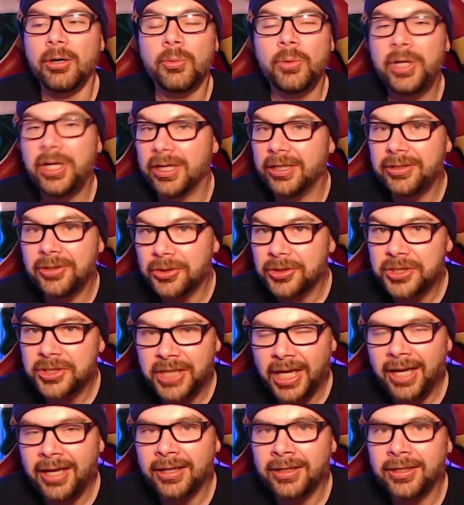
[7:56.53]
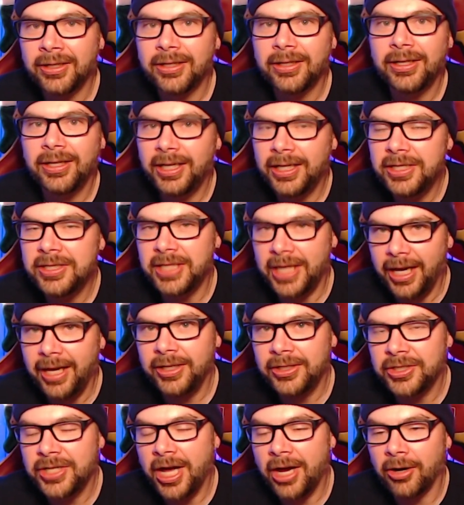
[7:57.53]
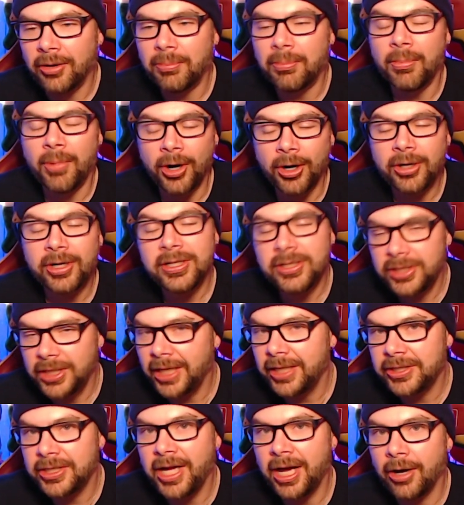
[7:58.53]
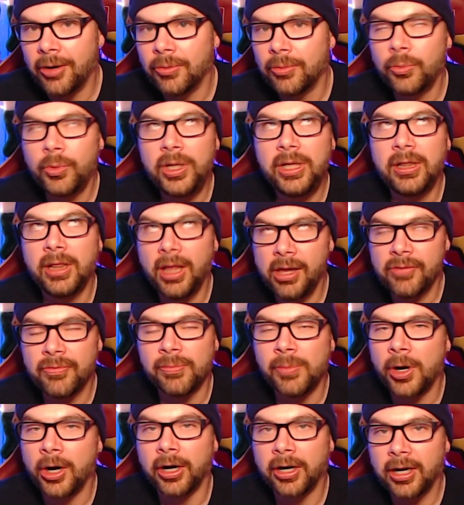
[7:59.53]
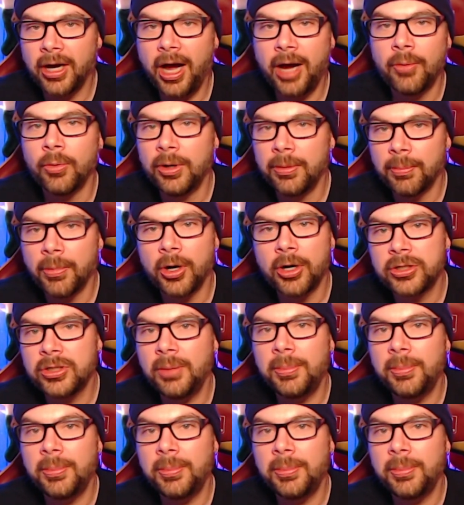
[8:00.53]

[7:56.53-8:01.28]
We understand he's aged out. Mark has aged out. We love Mark. I want Mark to